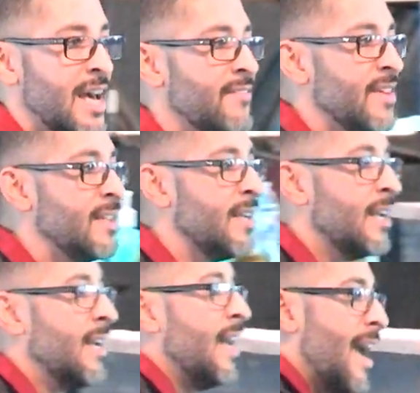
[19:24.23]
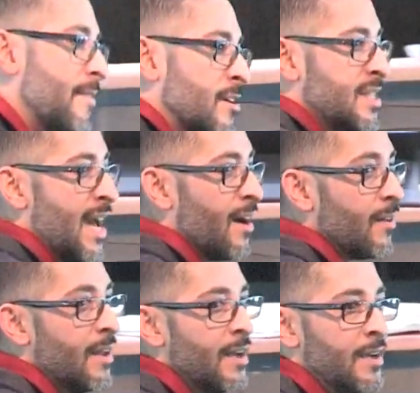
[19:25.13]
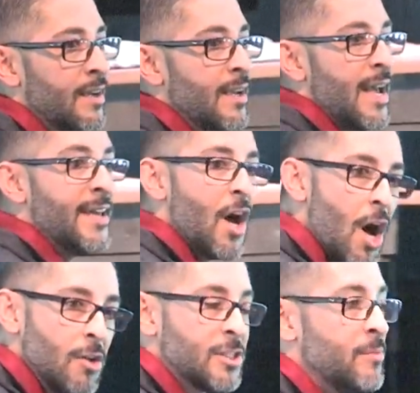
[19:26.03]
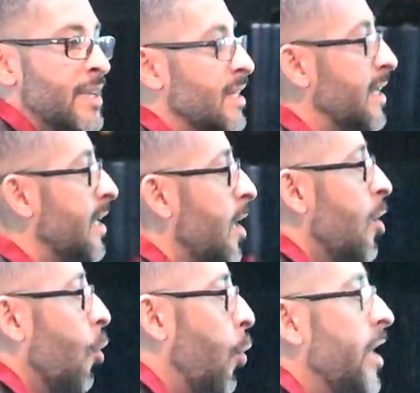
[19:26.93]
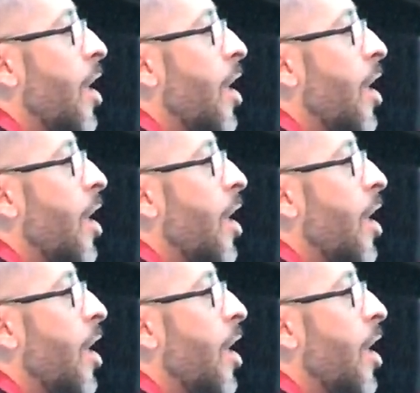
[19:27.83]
heaven and there's hell. And ultimately, we